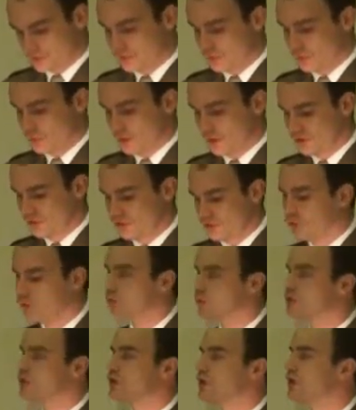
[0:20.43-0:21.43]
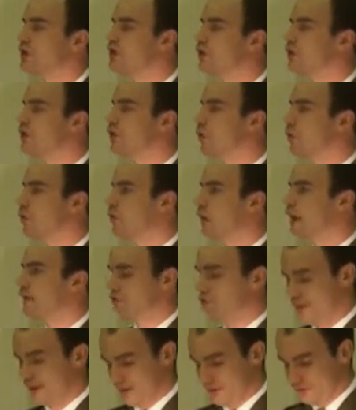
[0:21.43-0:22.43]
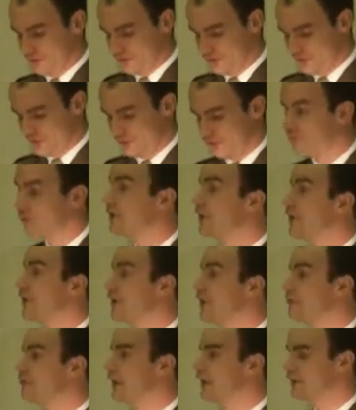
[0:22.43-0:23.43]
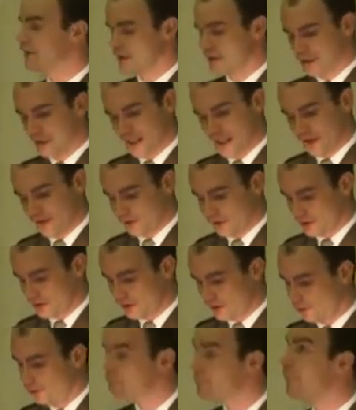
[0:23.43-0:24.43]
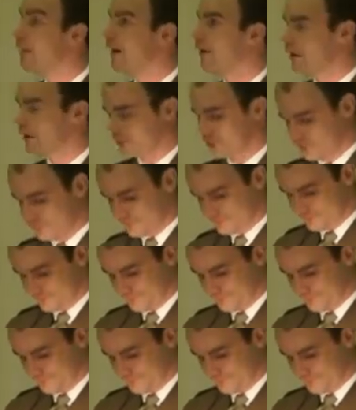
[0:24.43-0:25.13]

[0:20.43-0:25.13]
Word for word: to the West Yorkshire Lord Lieutenant Certificate Evening here at Carlton Barracks.